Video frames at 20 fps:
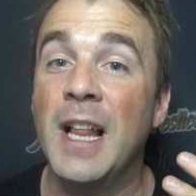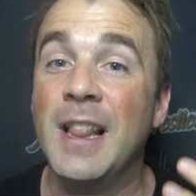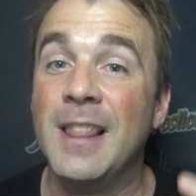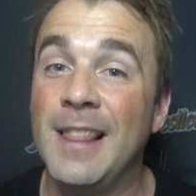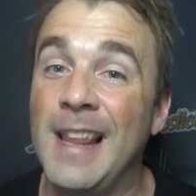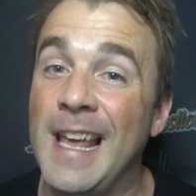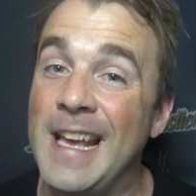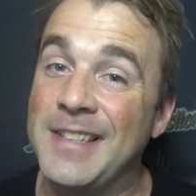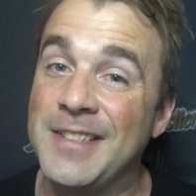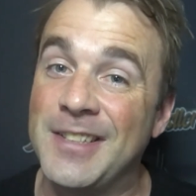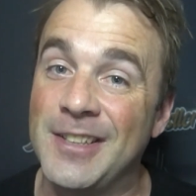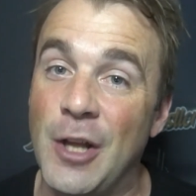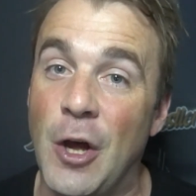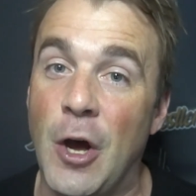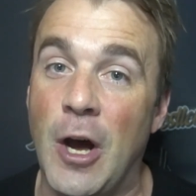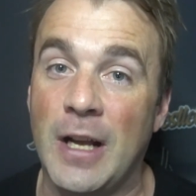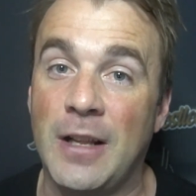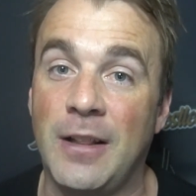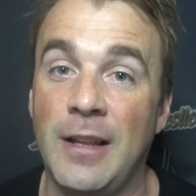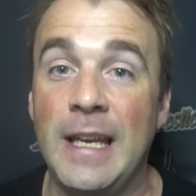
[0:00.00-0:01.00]
less
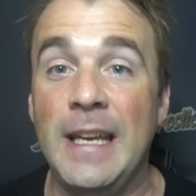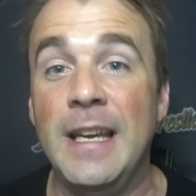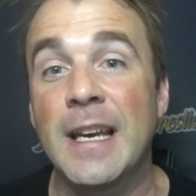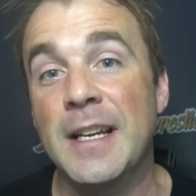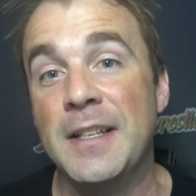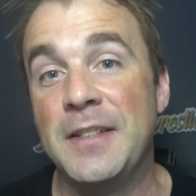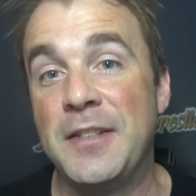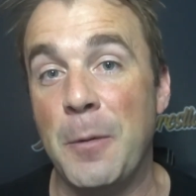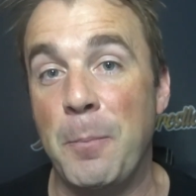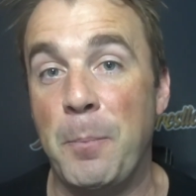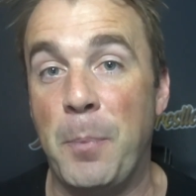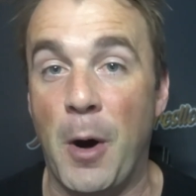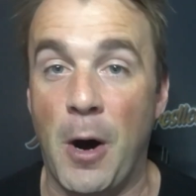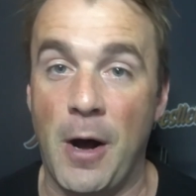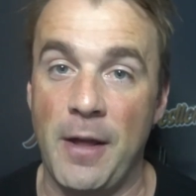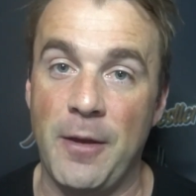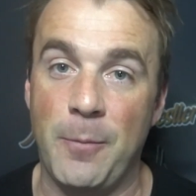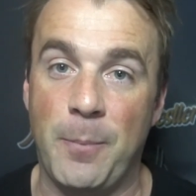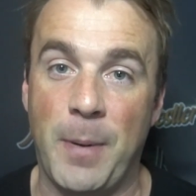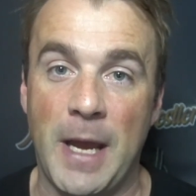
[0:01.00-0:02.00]
likely to
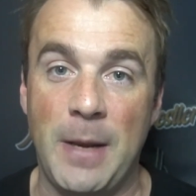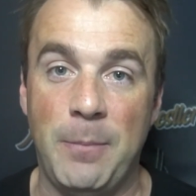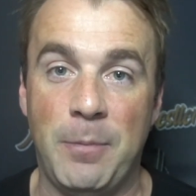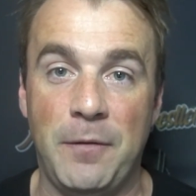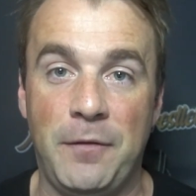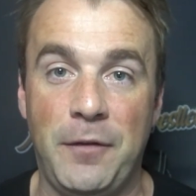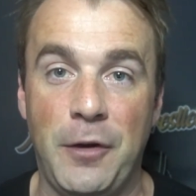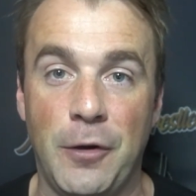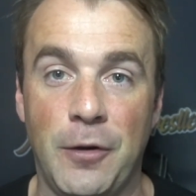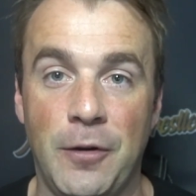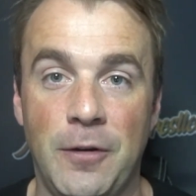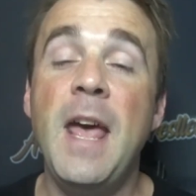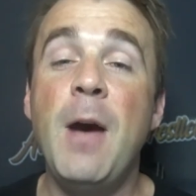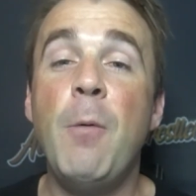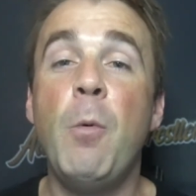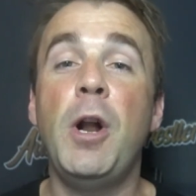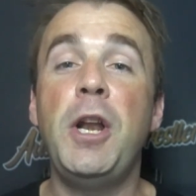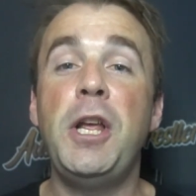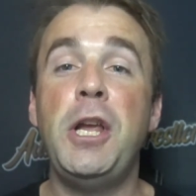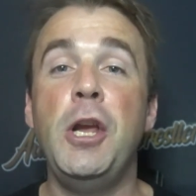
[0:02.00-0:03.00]
buy the pay-per-view.
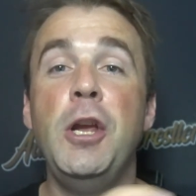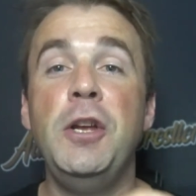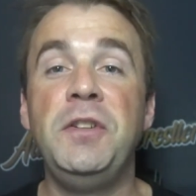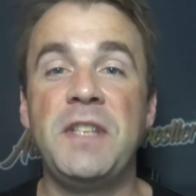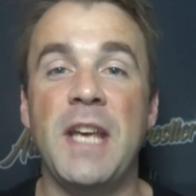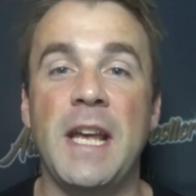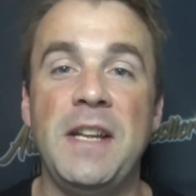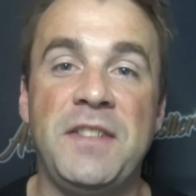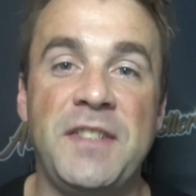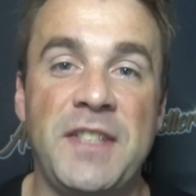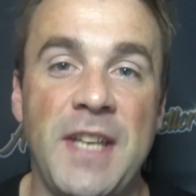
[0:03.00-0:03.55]
Now, what are you Dead